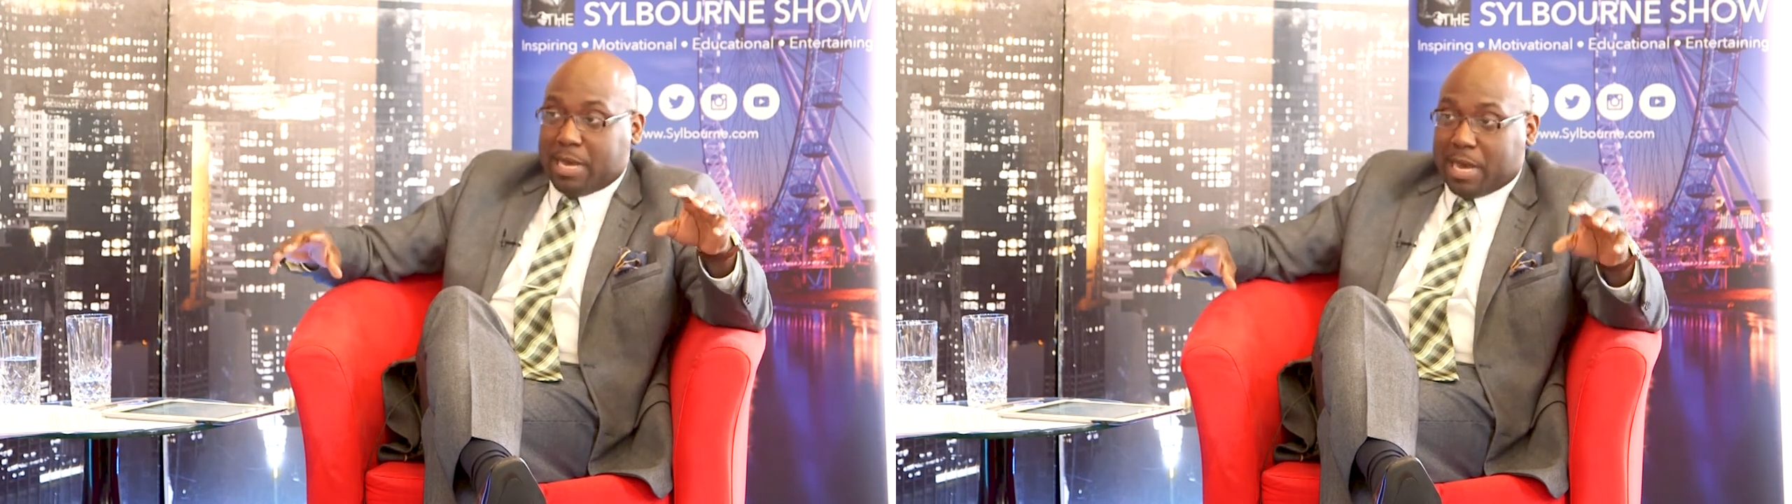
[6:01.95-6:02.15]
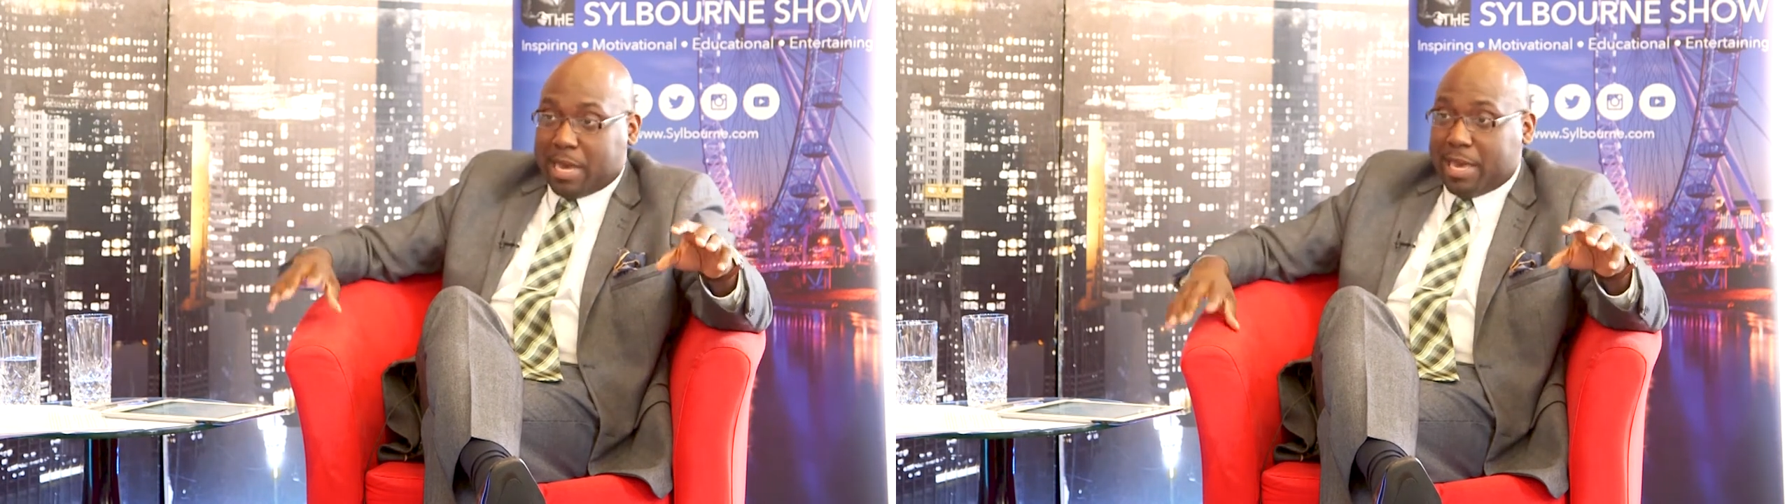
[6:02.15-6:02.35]

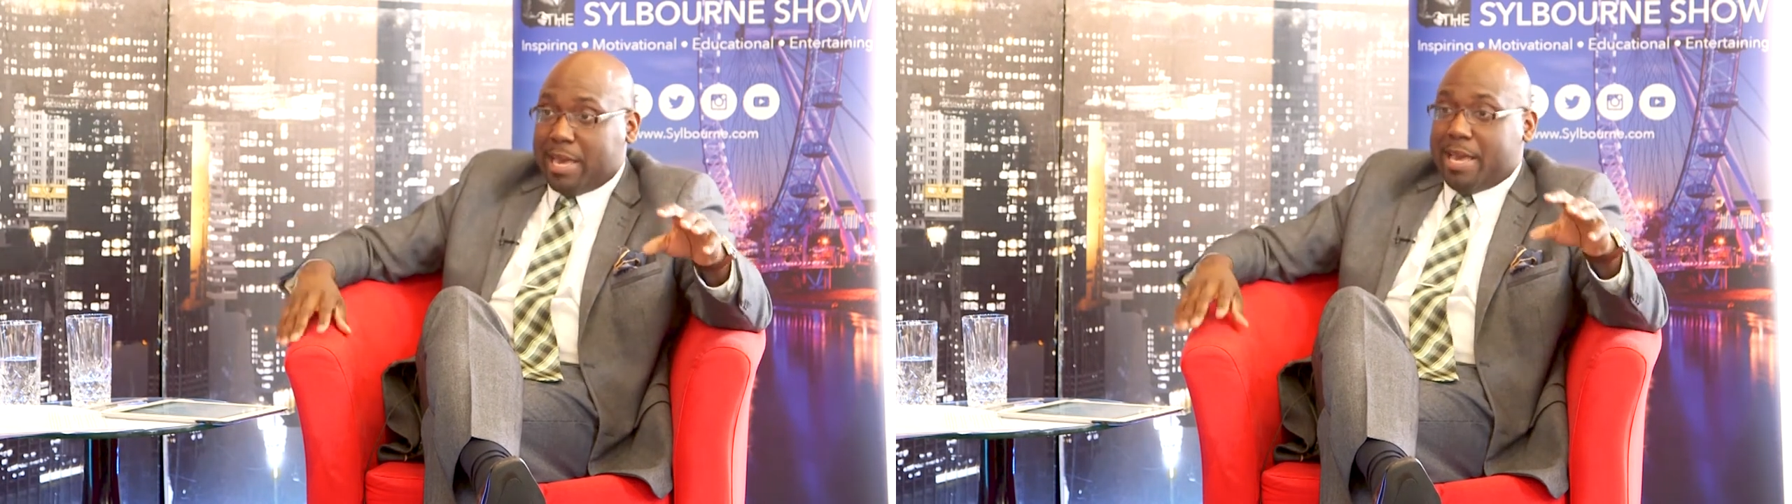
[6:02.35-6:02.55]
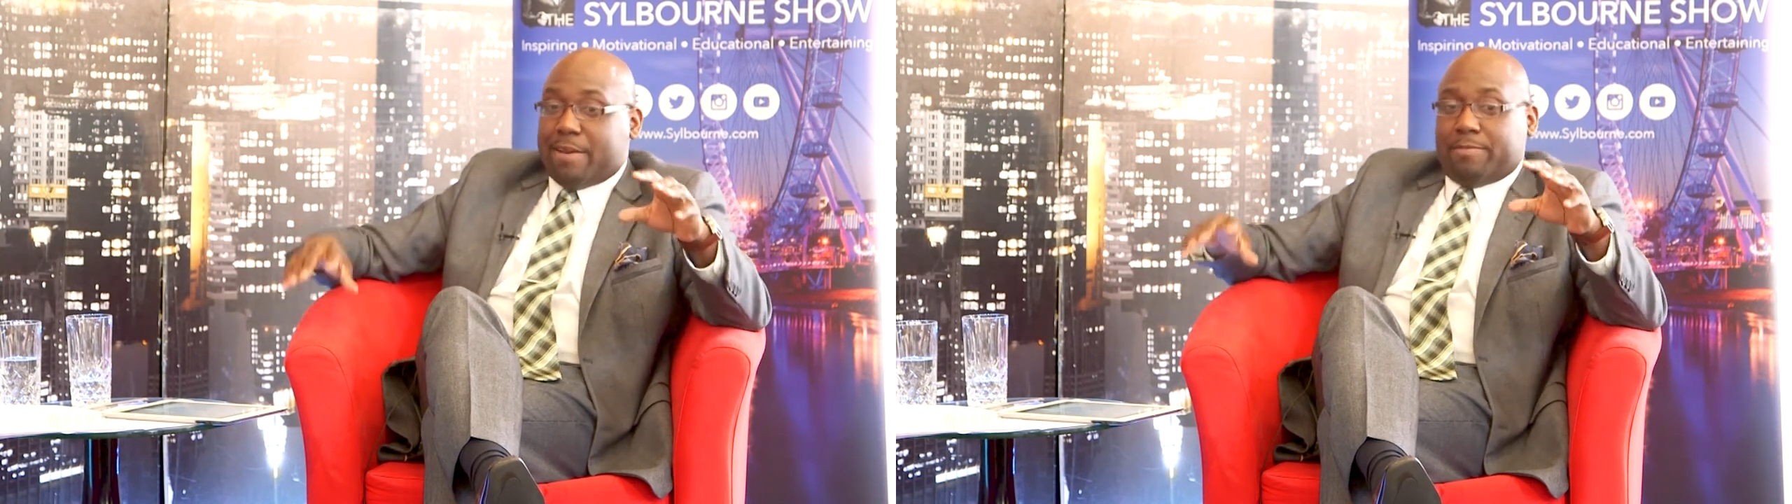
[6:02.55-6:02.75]
die.
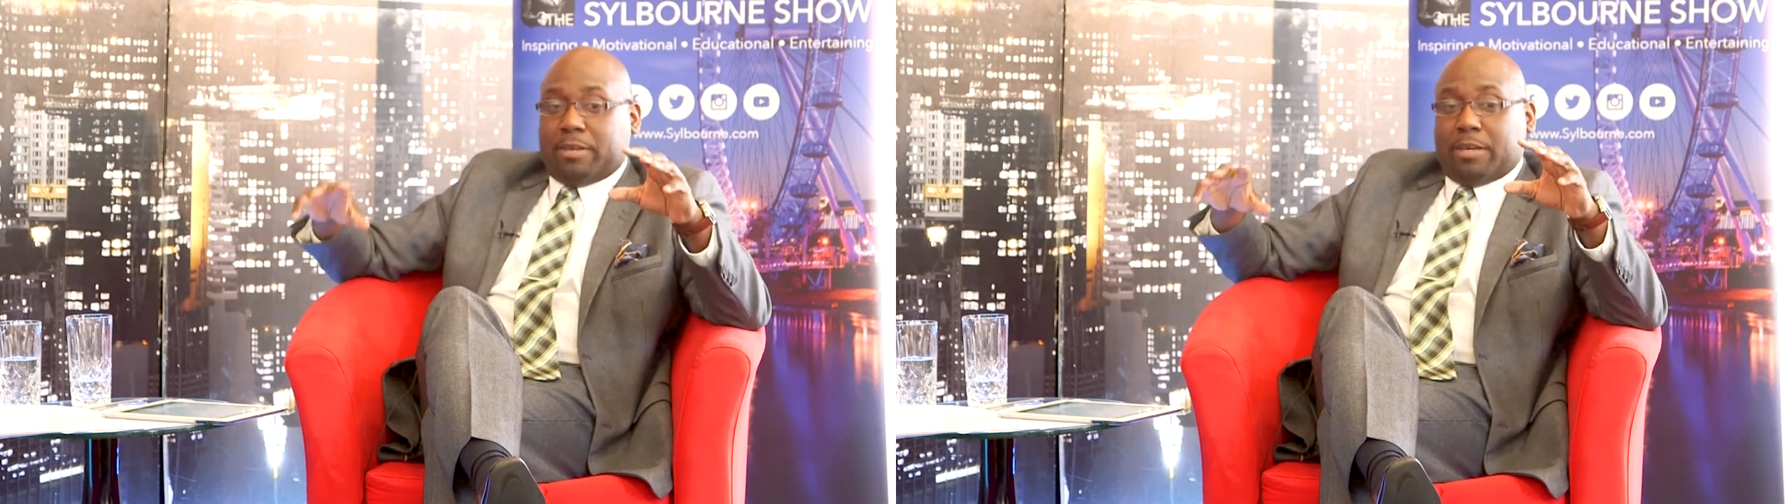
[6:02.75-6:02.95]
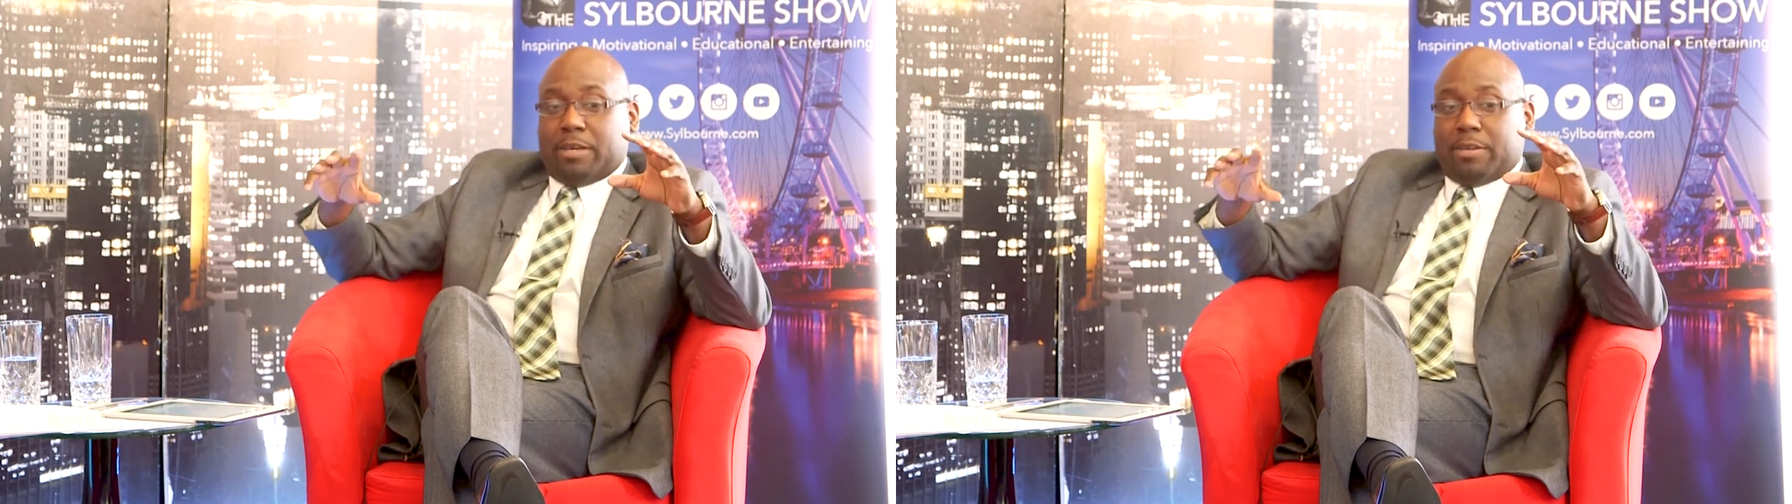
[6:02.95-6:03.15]

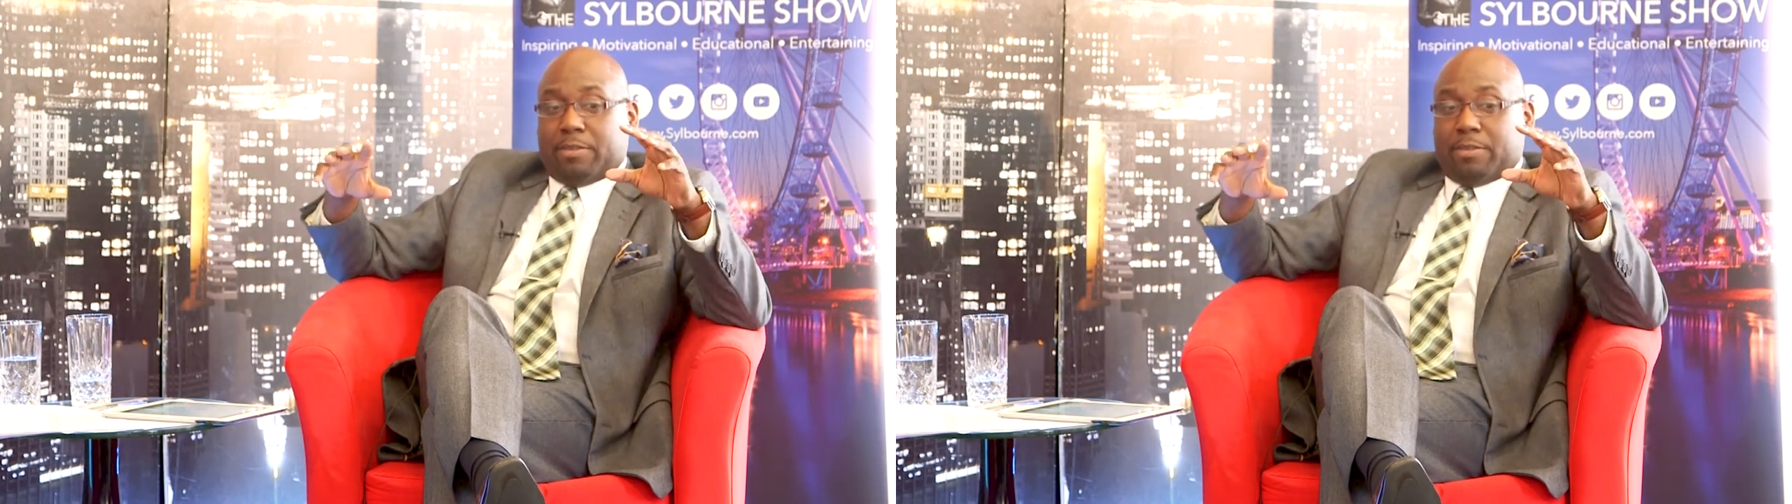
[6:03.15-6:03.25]
The